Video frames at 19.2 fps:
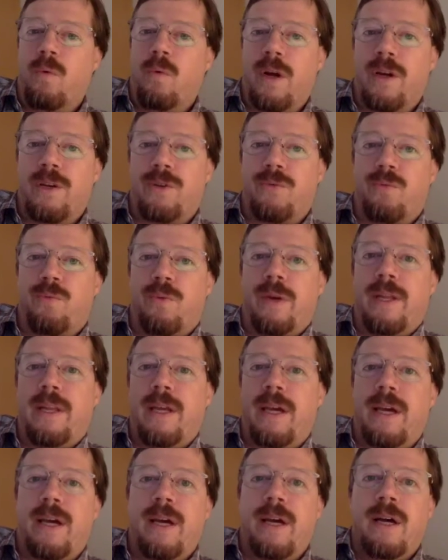What is
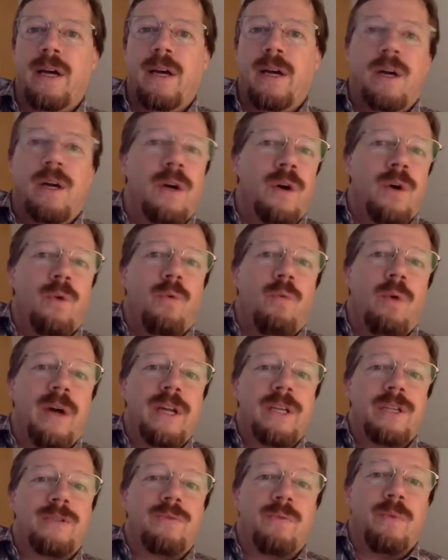
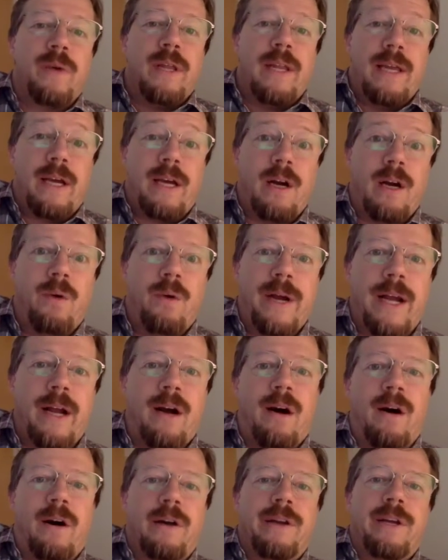really going
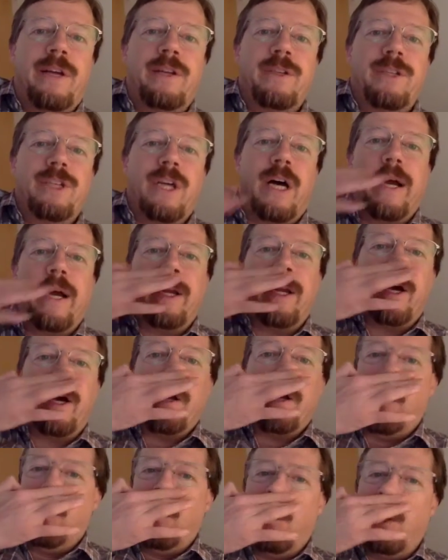on in China?
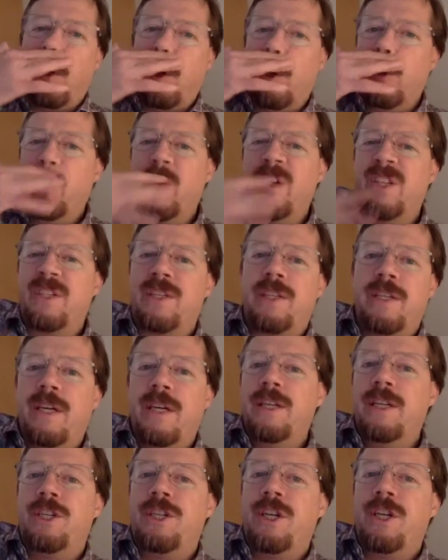Who is
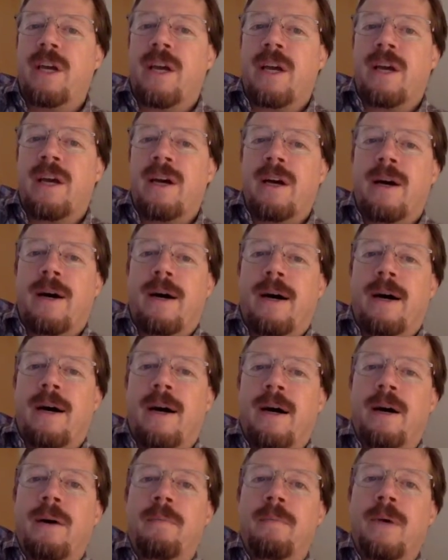teaching?
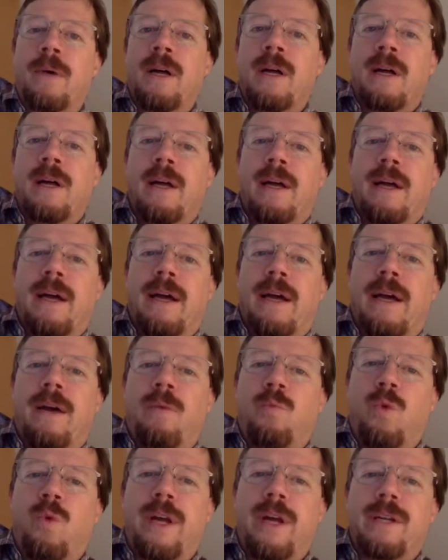
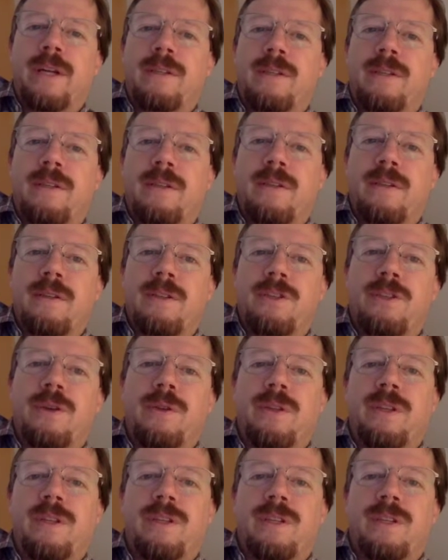And what is so?
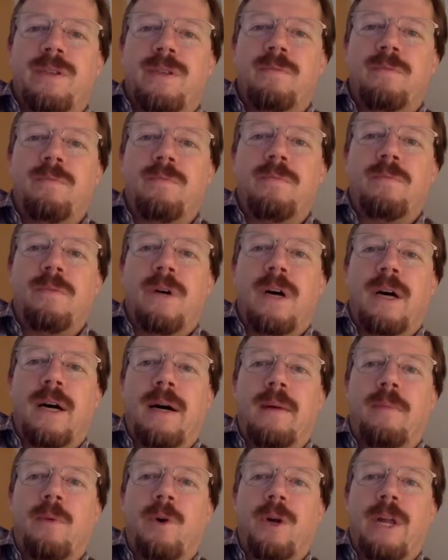This is
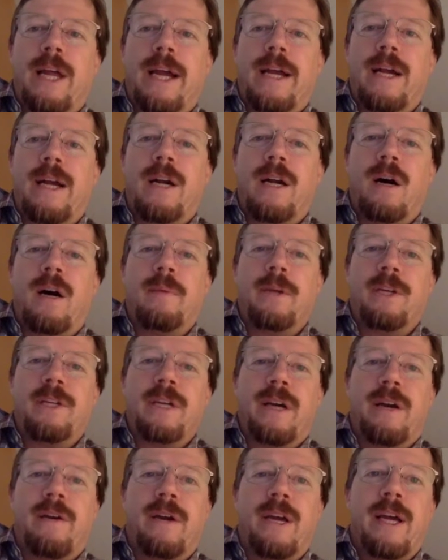more like a
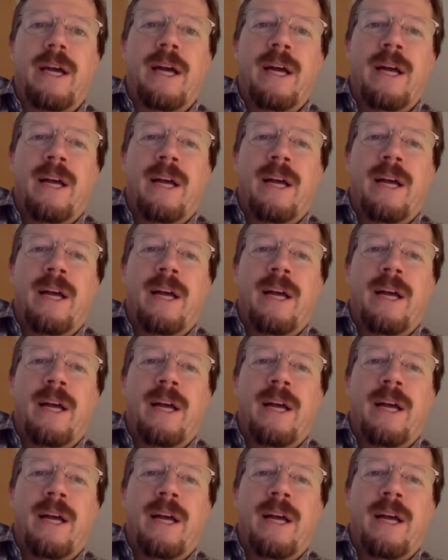commentary.